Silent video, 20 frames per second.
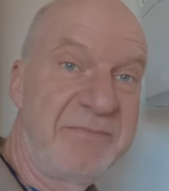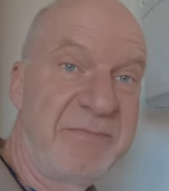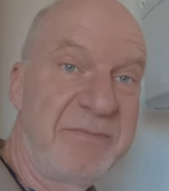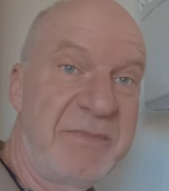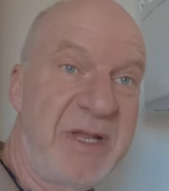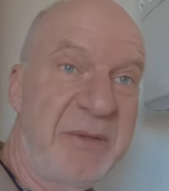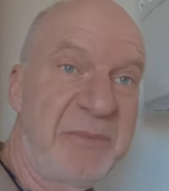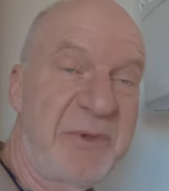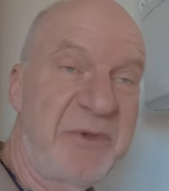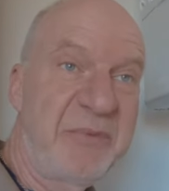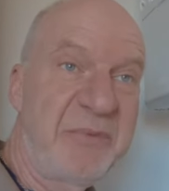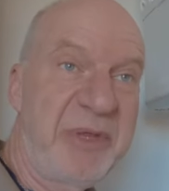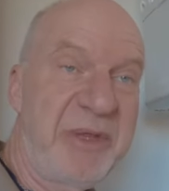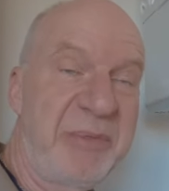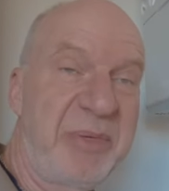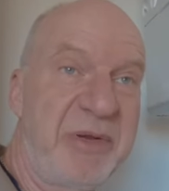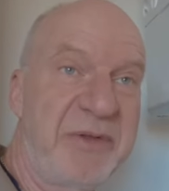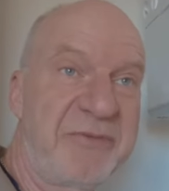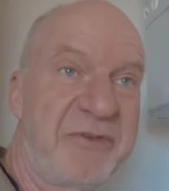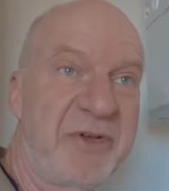Now, most
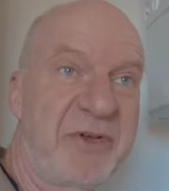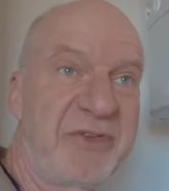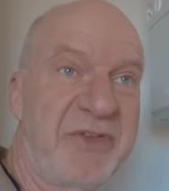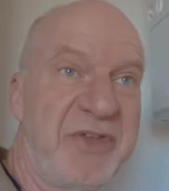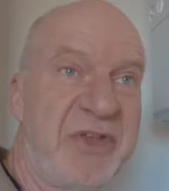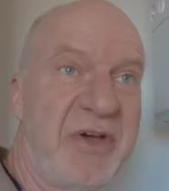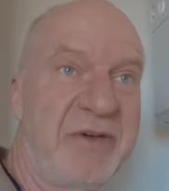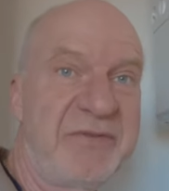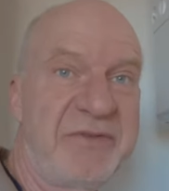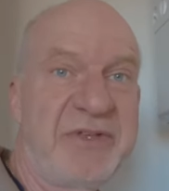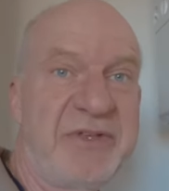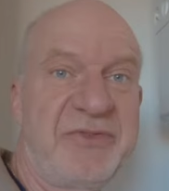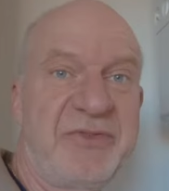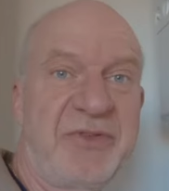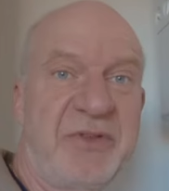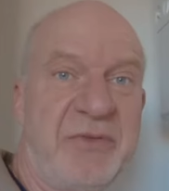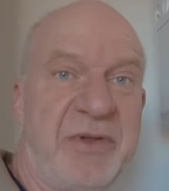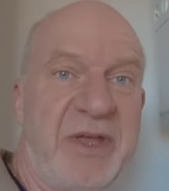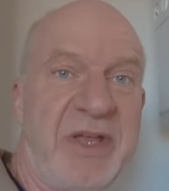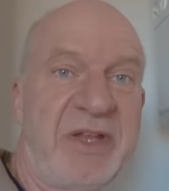people have got TRVs
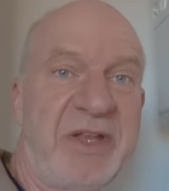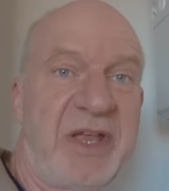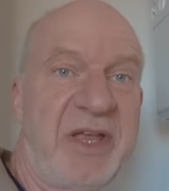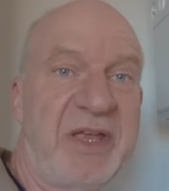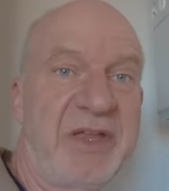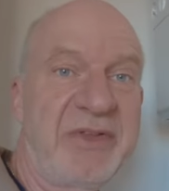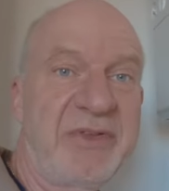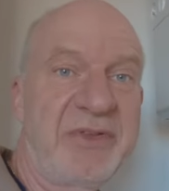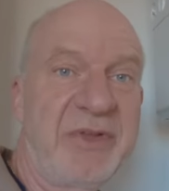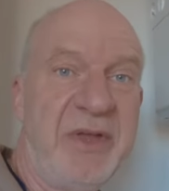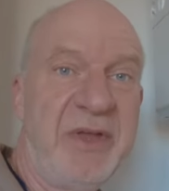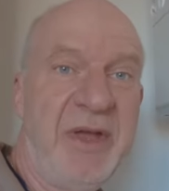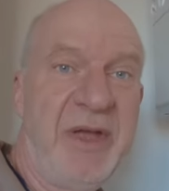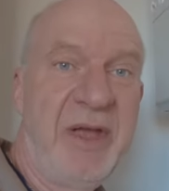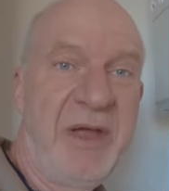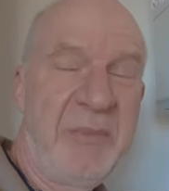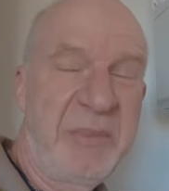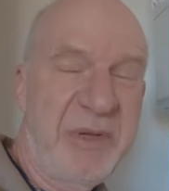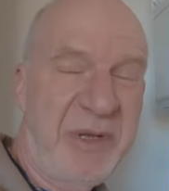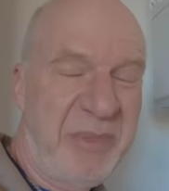on their radiators,
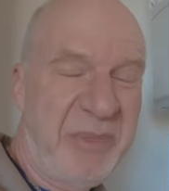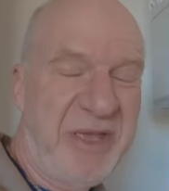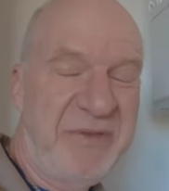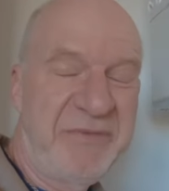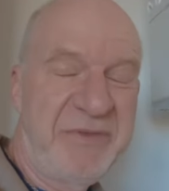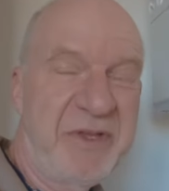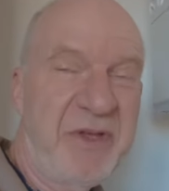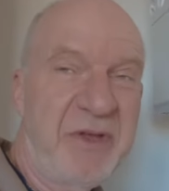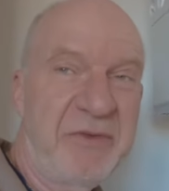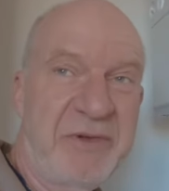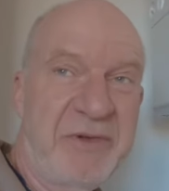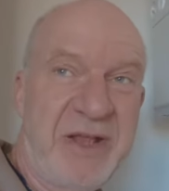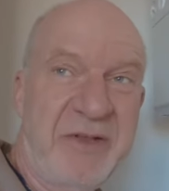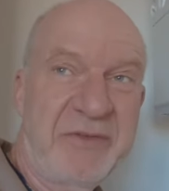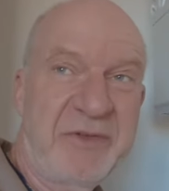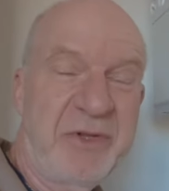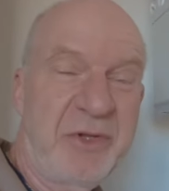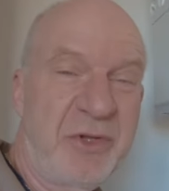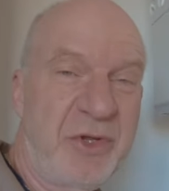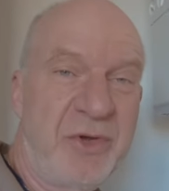but I bet if you go
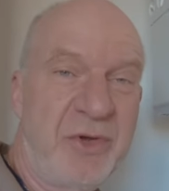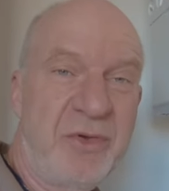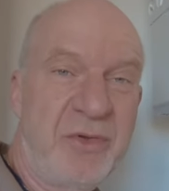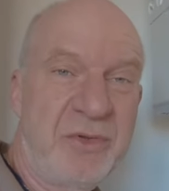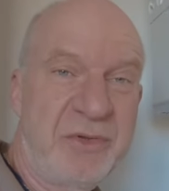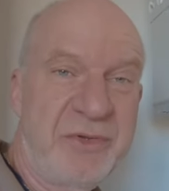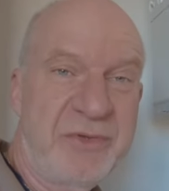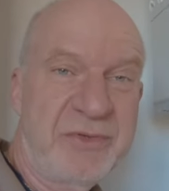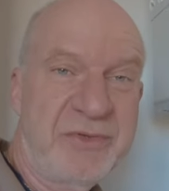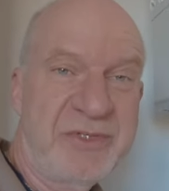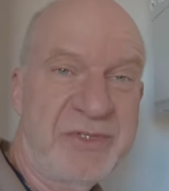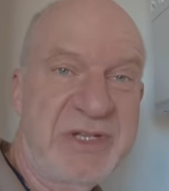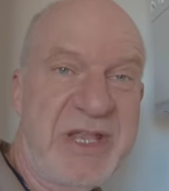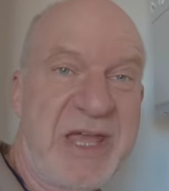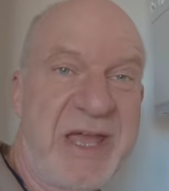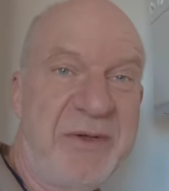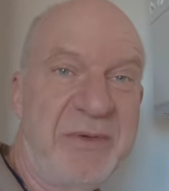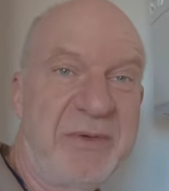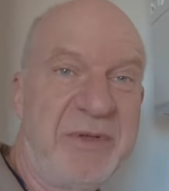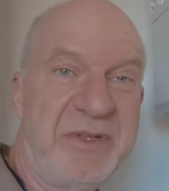around and look at all yours
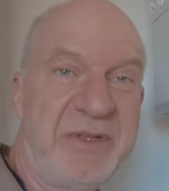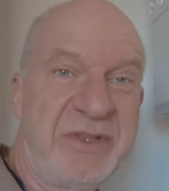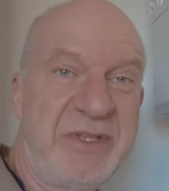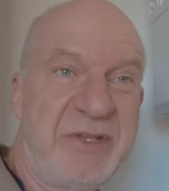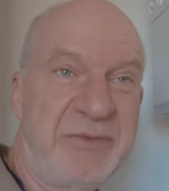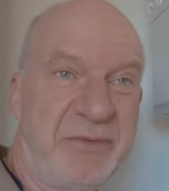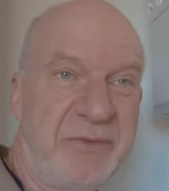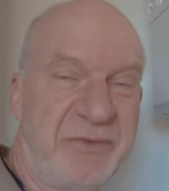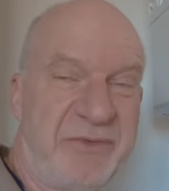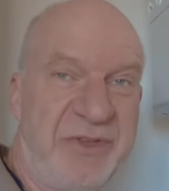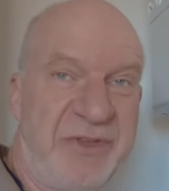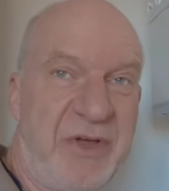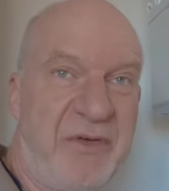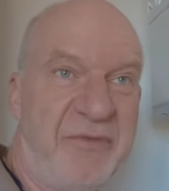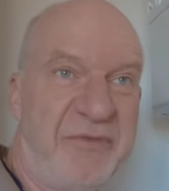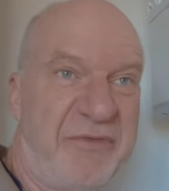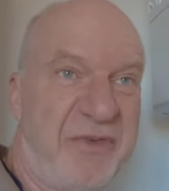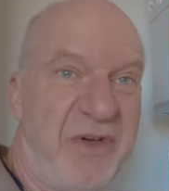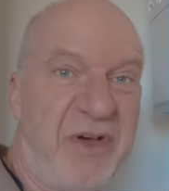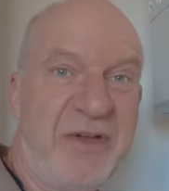now, they're all set
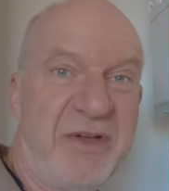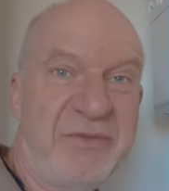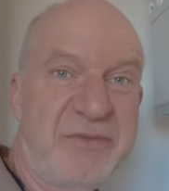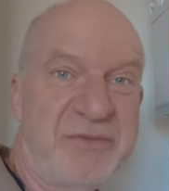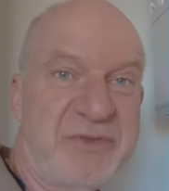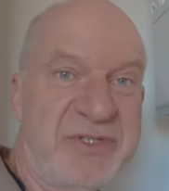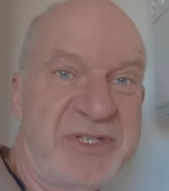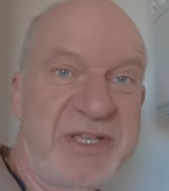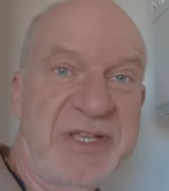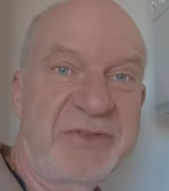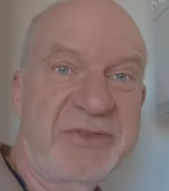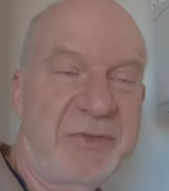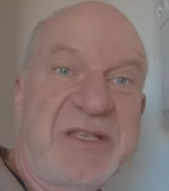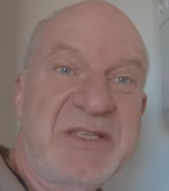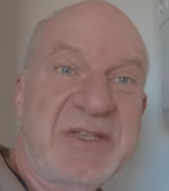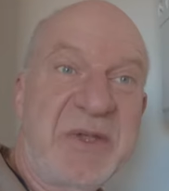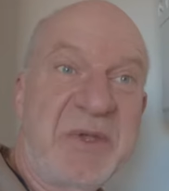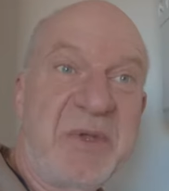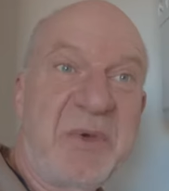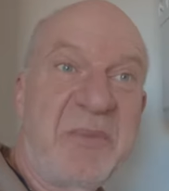on five or six.
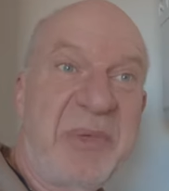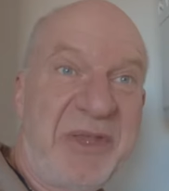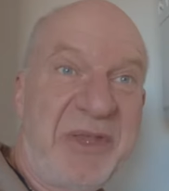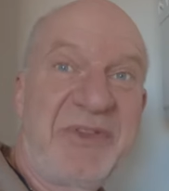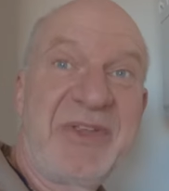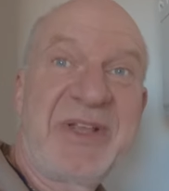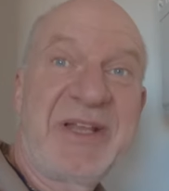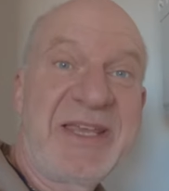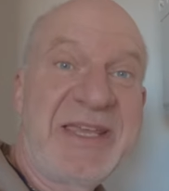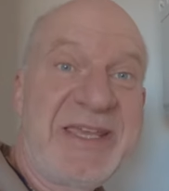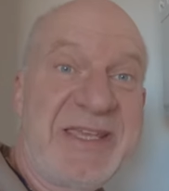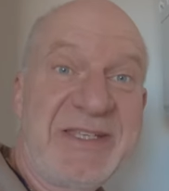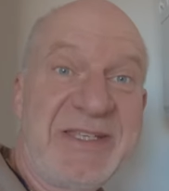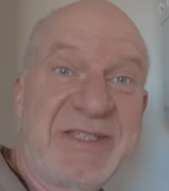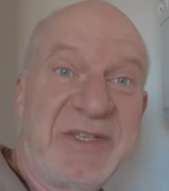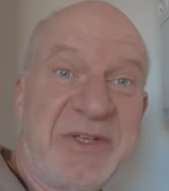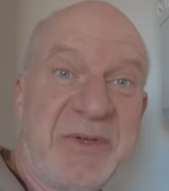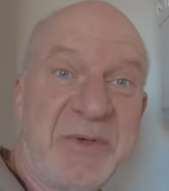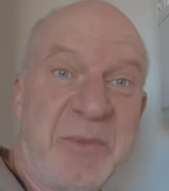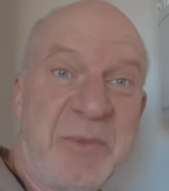So you're basically
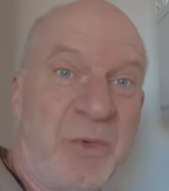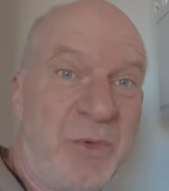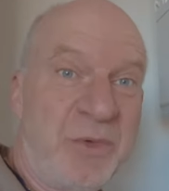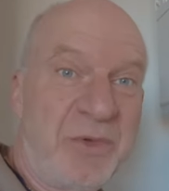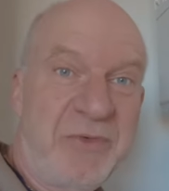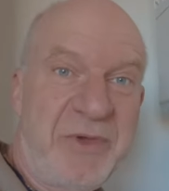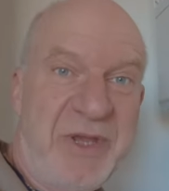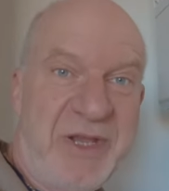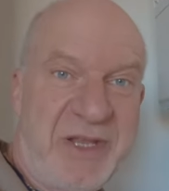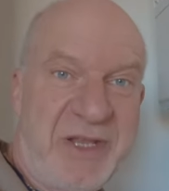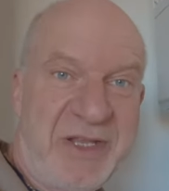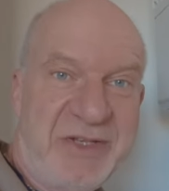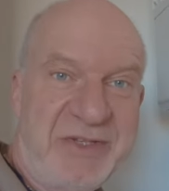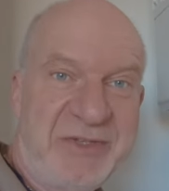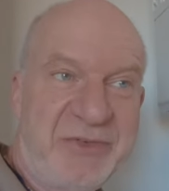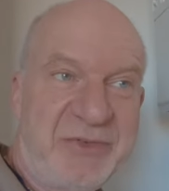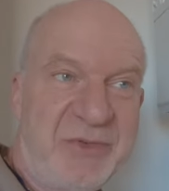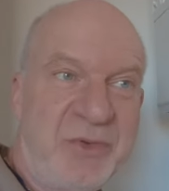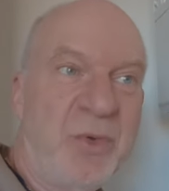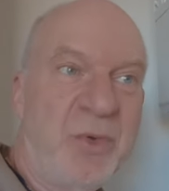heating up all your
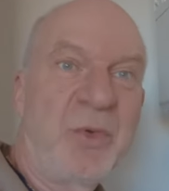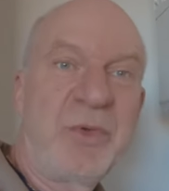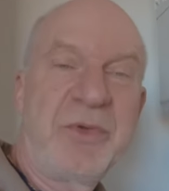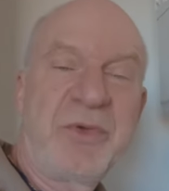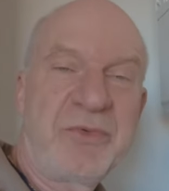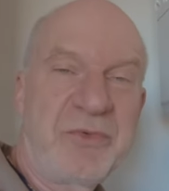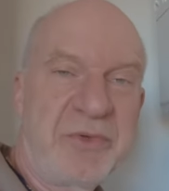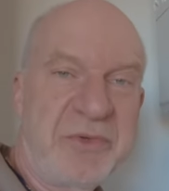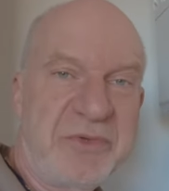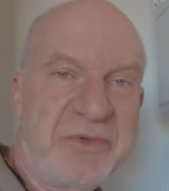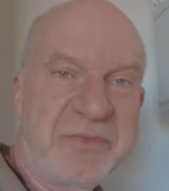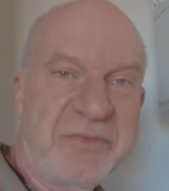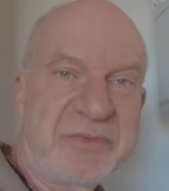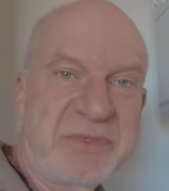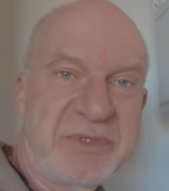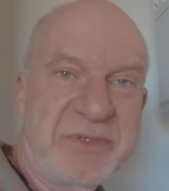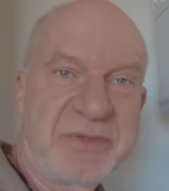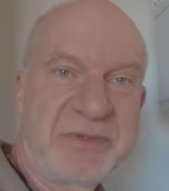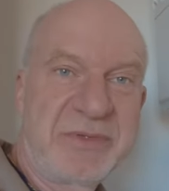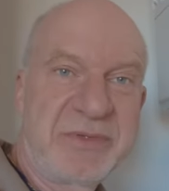radiators, all your
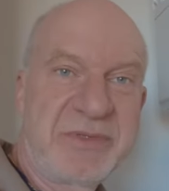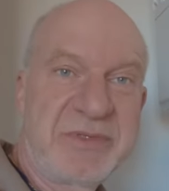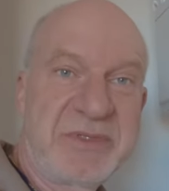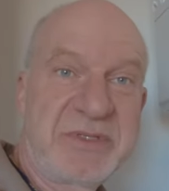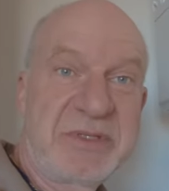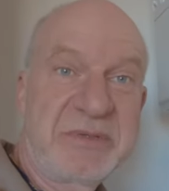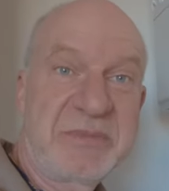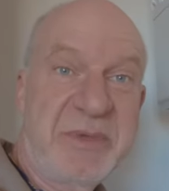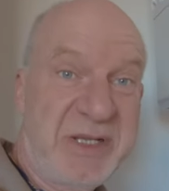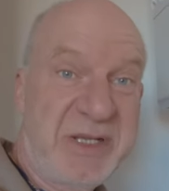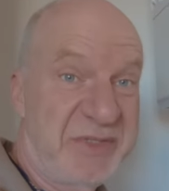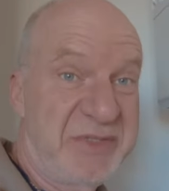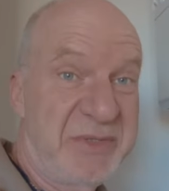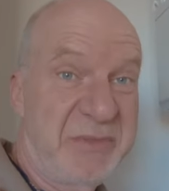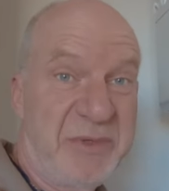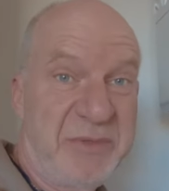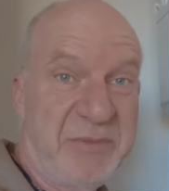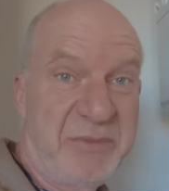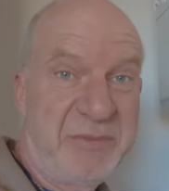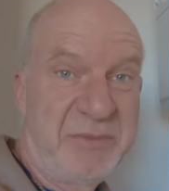rooms, to
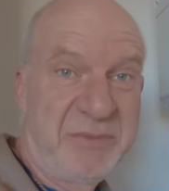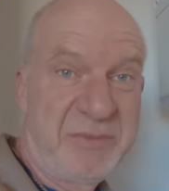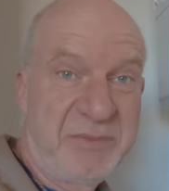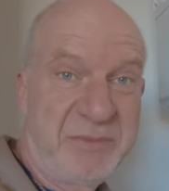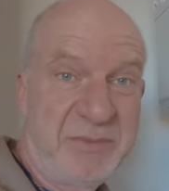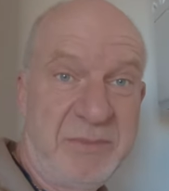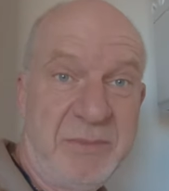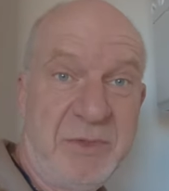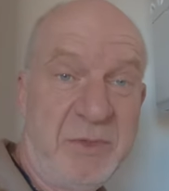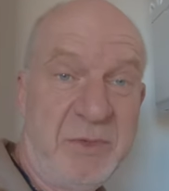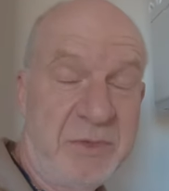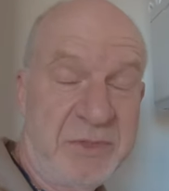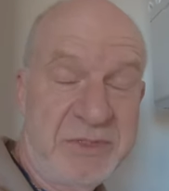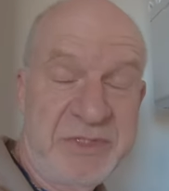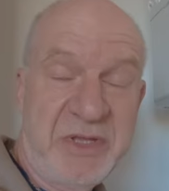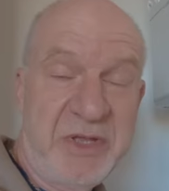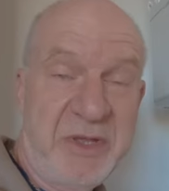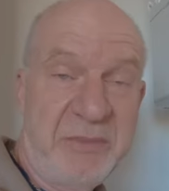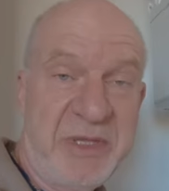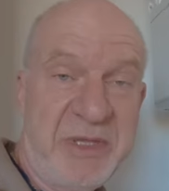maximum all the
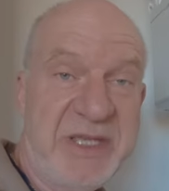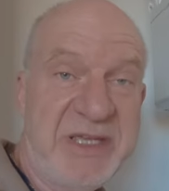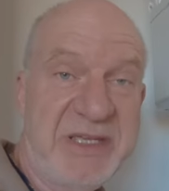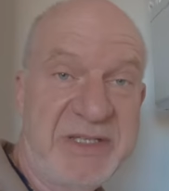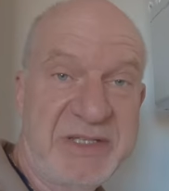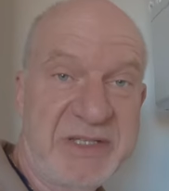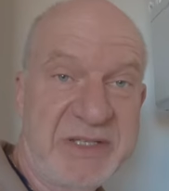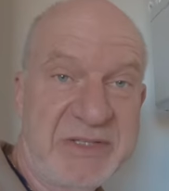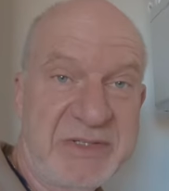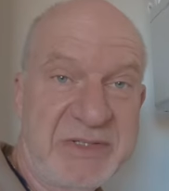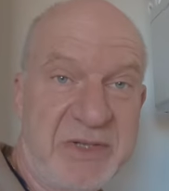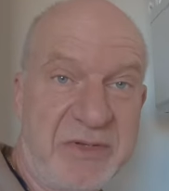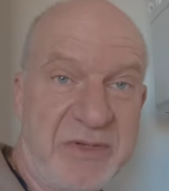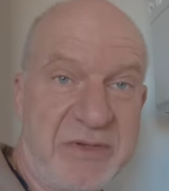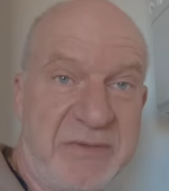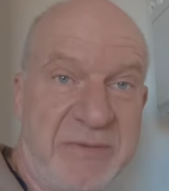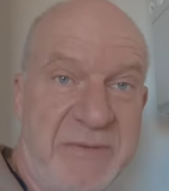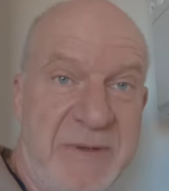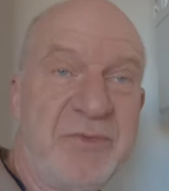time your heating's on.